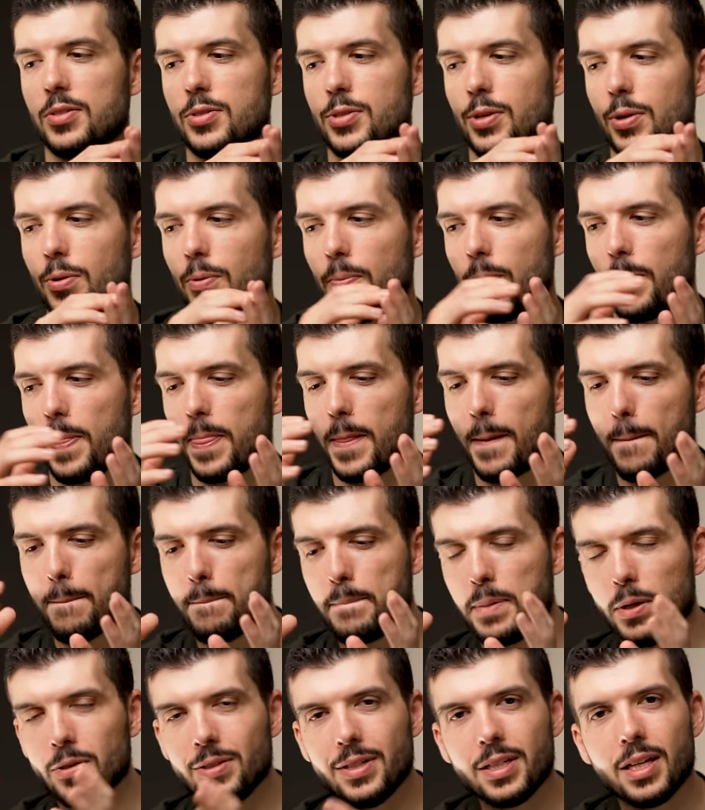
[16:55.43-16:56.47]
So
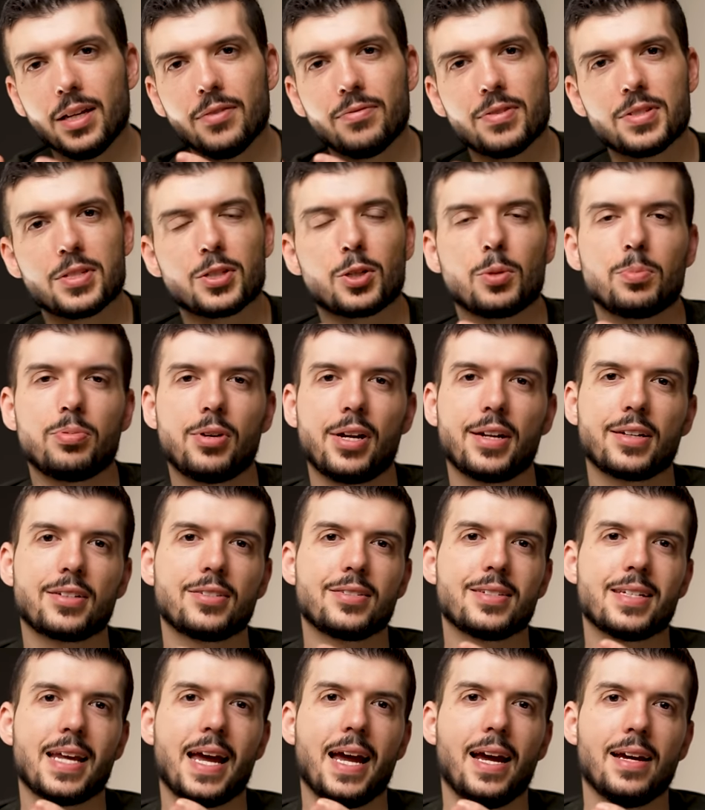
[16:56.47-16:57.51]
building a physical product
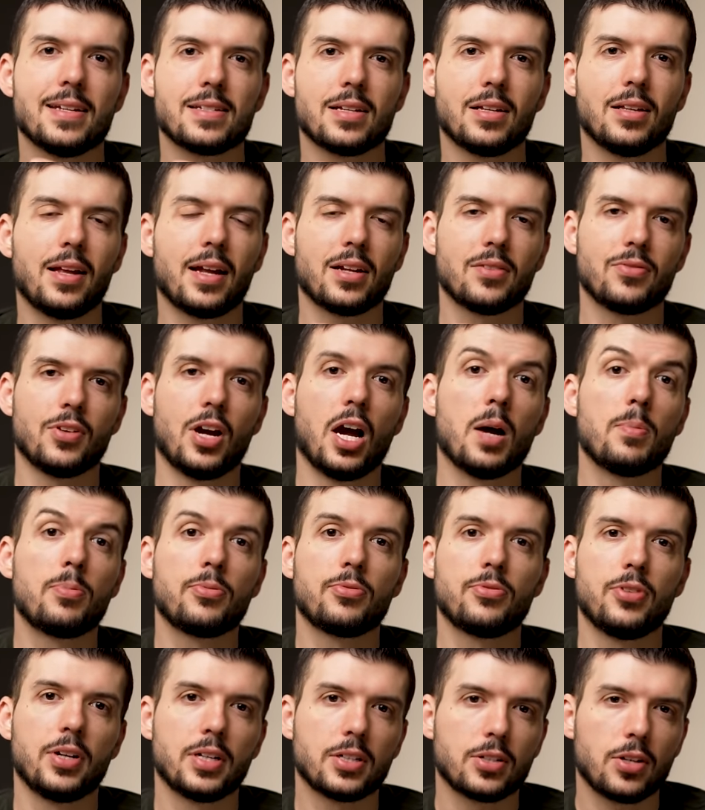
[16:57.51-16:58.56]
just has a lot of
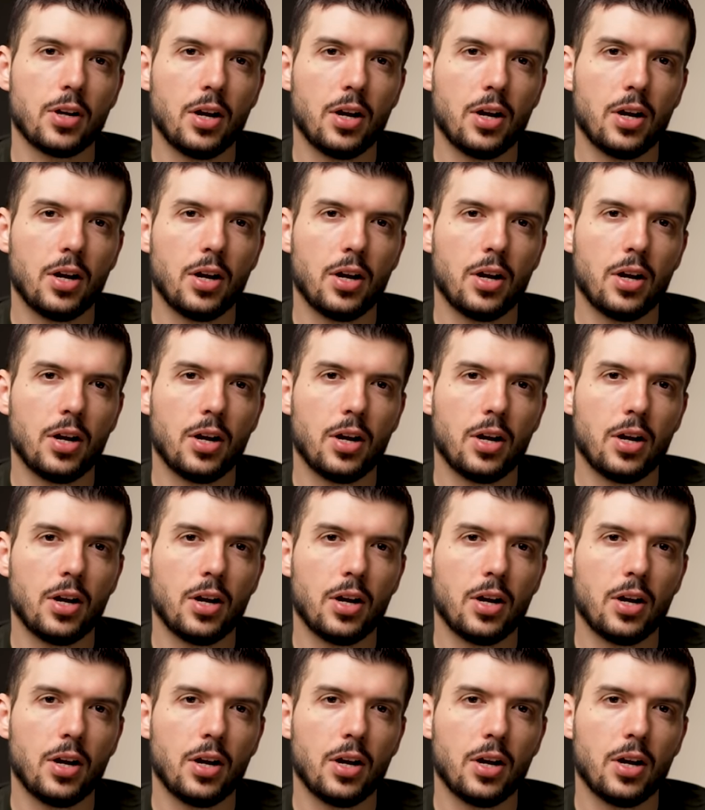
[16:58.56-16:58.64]
upfront